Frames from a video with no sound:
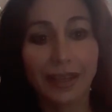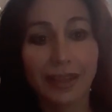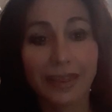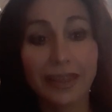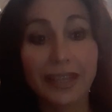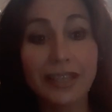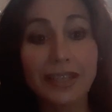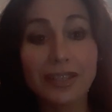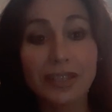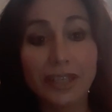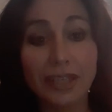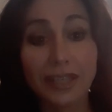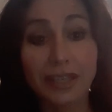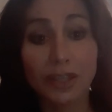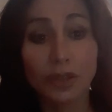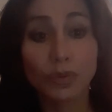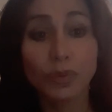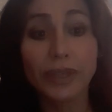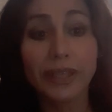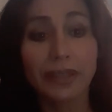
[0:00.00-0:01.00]
This
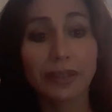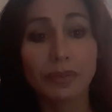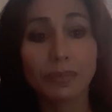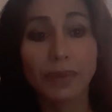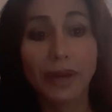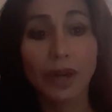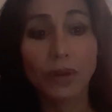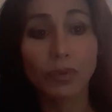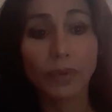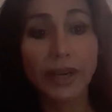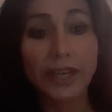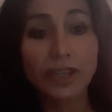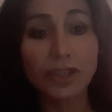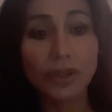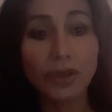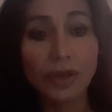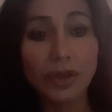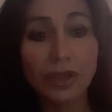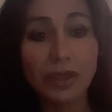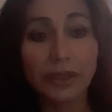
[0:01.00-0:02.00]
is written by
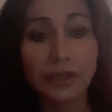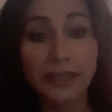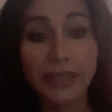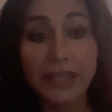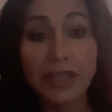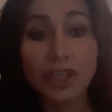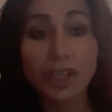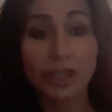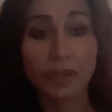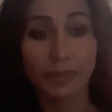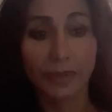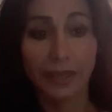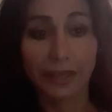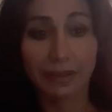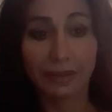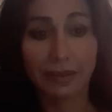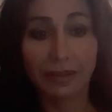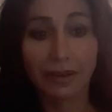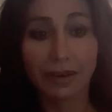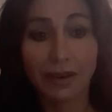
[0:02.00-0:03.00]
LEISHMAN,
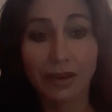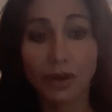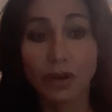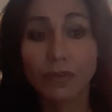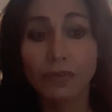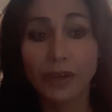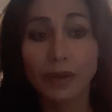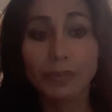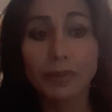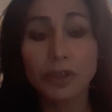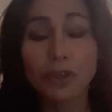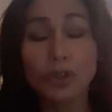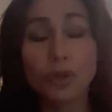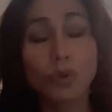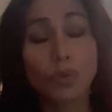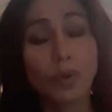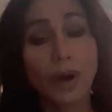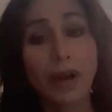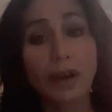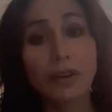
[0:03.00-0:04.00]
November
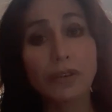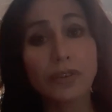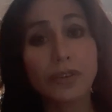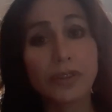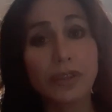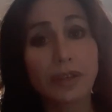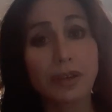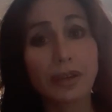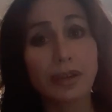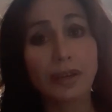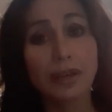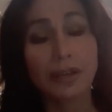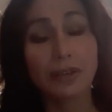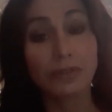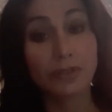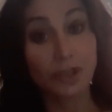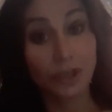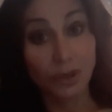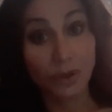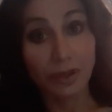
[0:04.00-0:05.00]
12th of
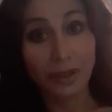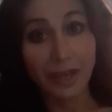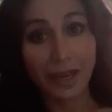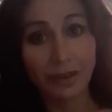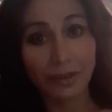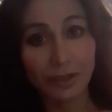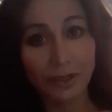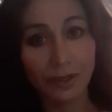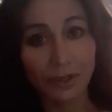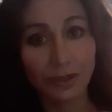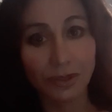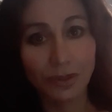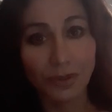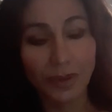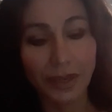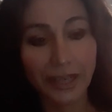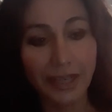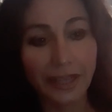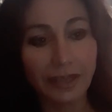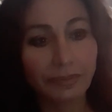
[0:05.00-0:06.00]

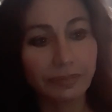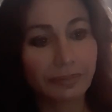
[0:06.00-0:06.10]
2020.